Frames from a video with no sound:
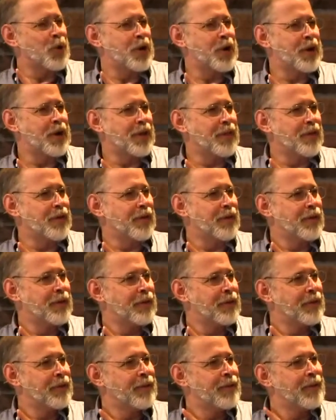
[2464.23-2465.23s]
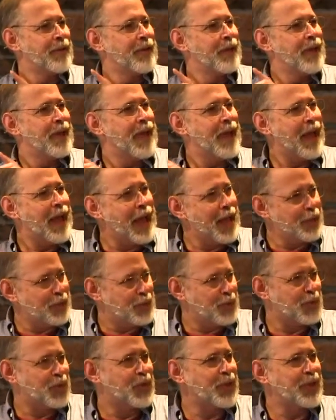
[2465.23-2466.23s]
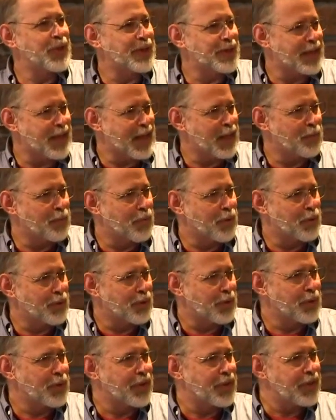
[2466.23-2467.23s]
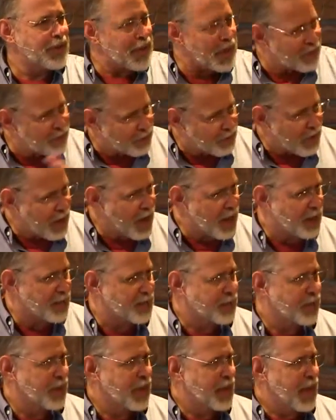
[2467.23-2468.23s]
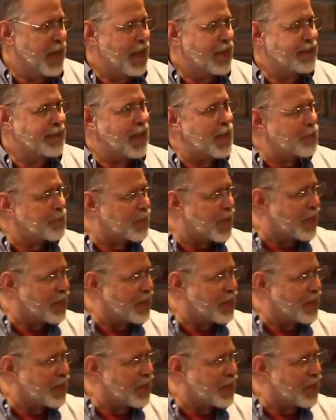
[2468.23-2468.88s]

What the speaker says: one another as you see the day approaching. What? The day of Christ. As times